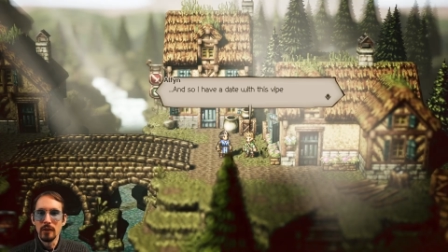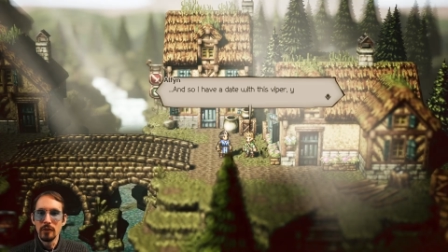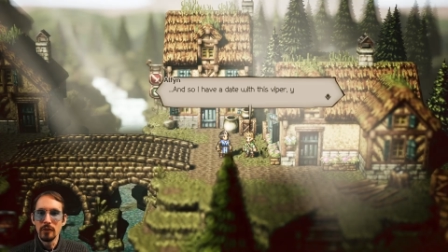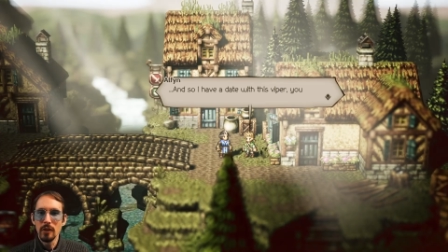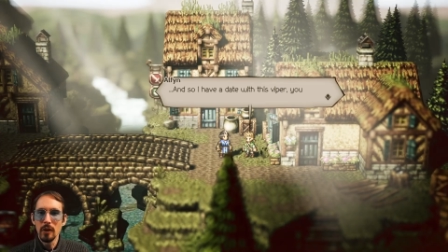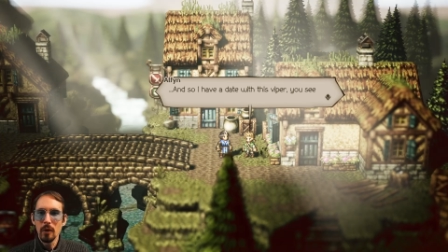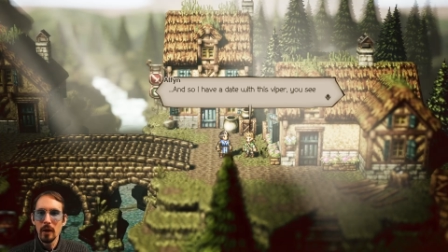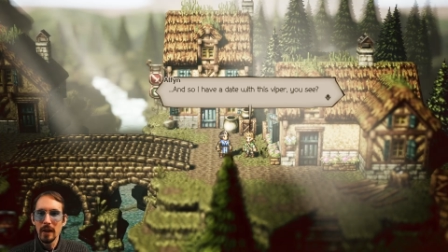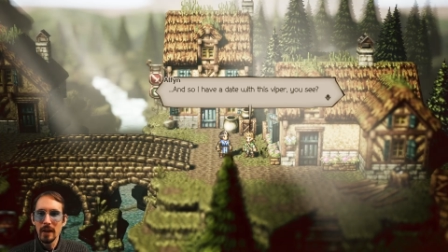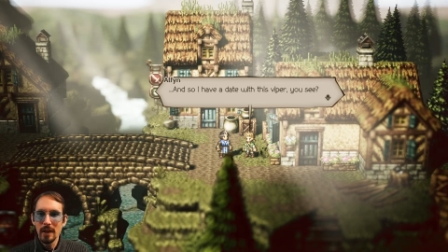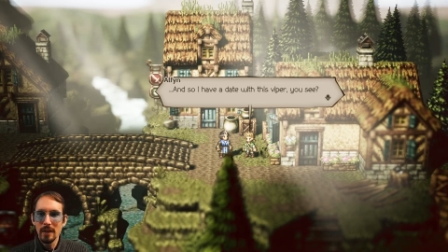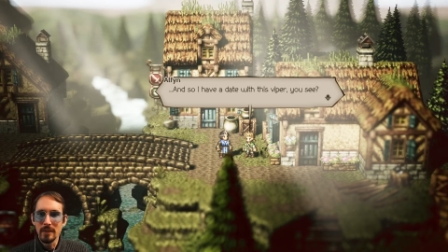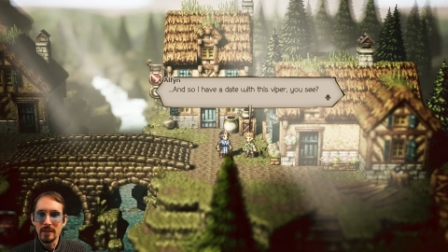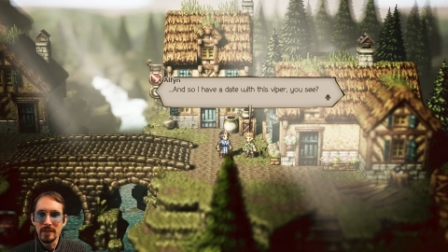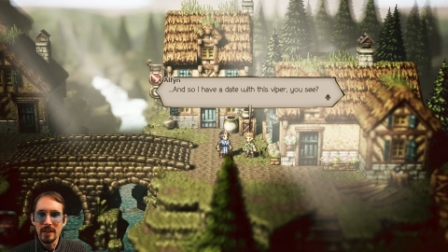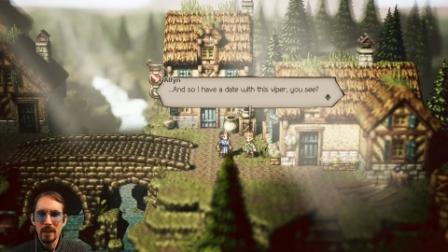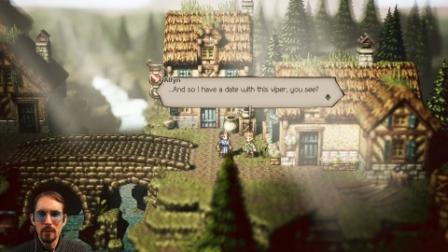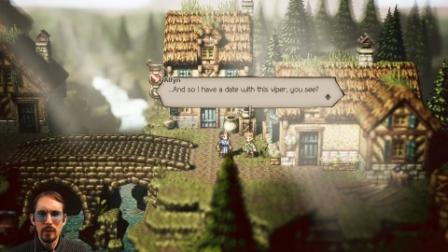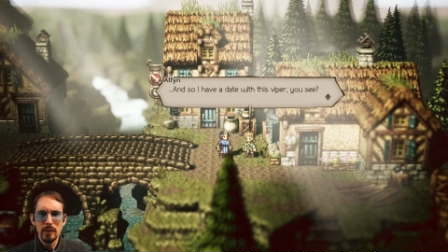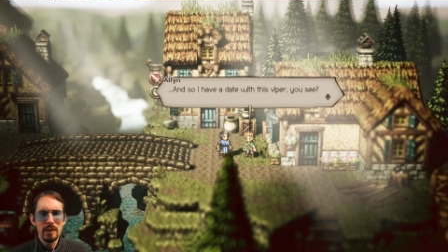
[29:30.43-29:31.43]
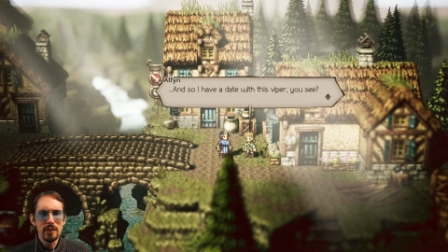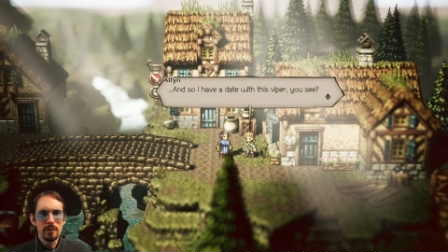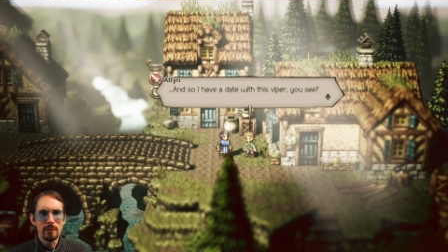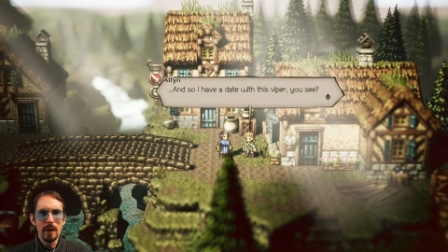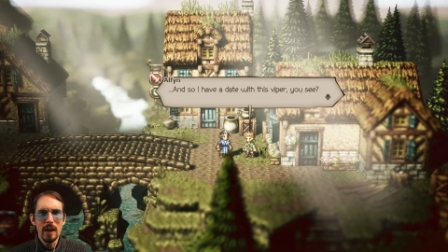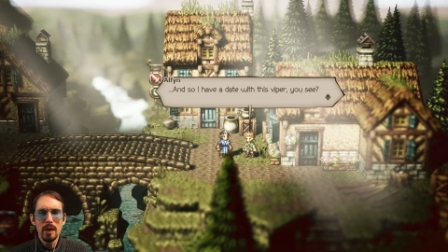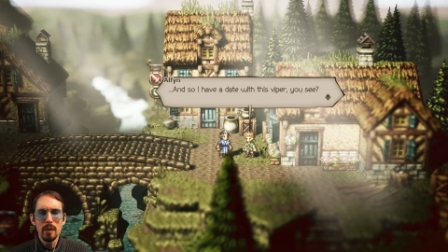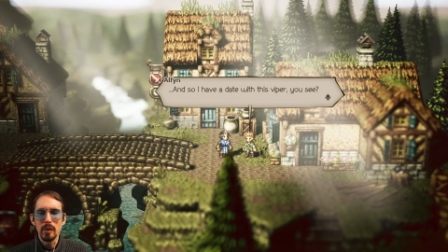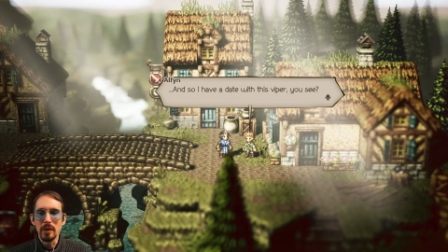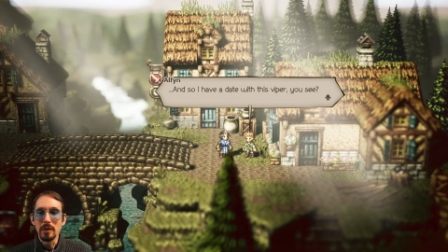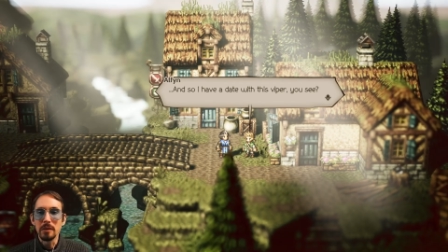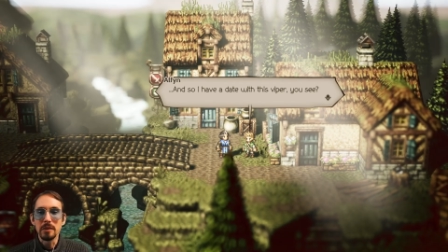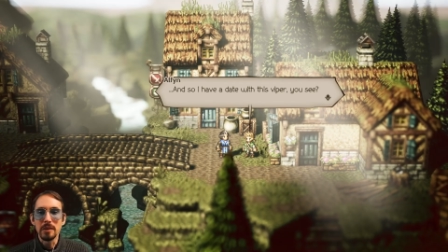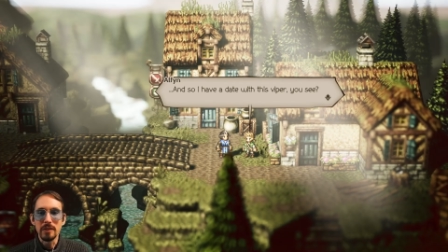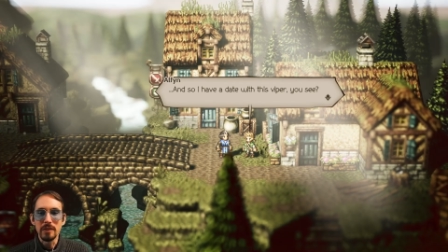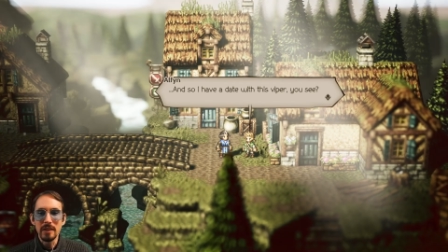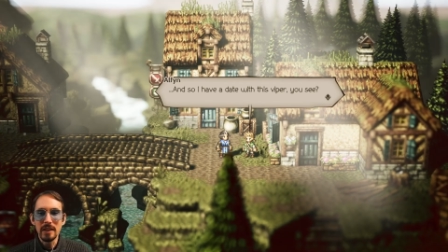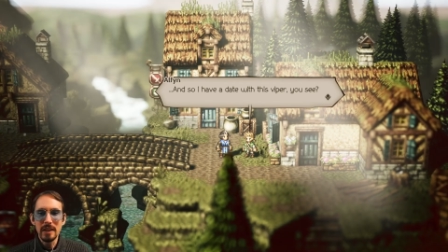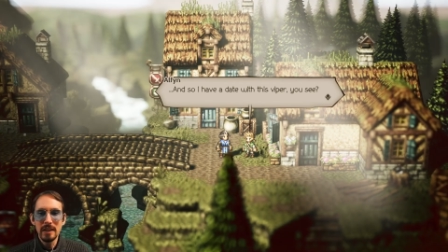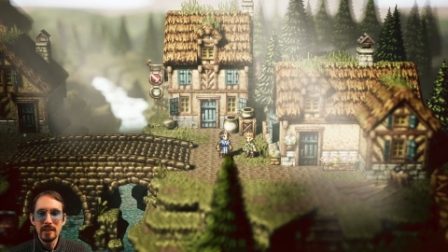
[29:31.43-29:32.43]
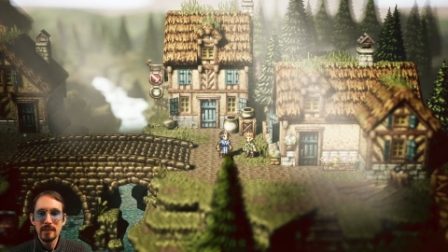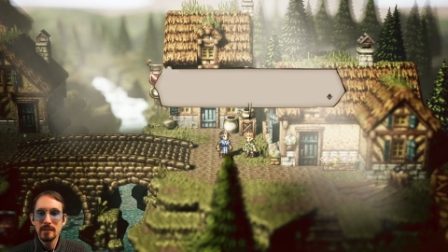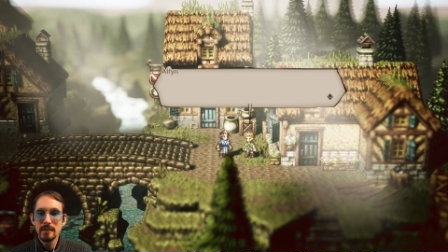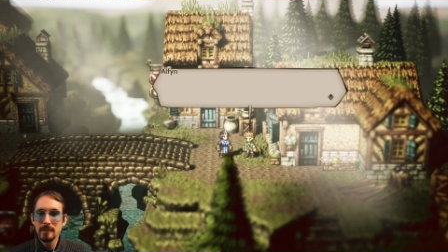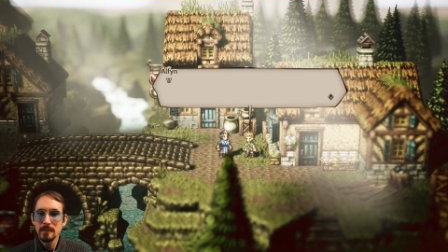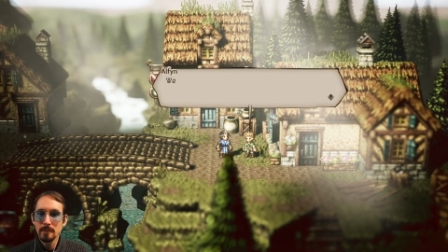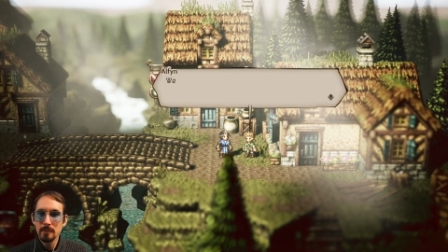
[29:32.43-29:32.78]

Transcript: And so I have a date with this Viper, you see?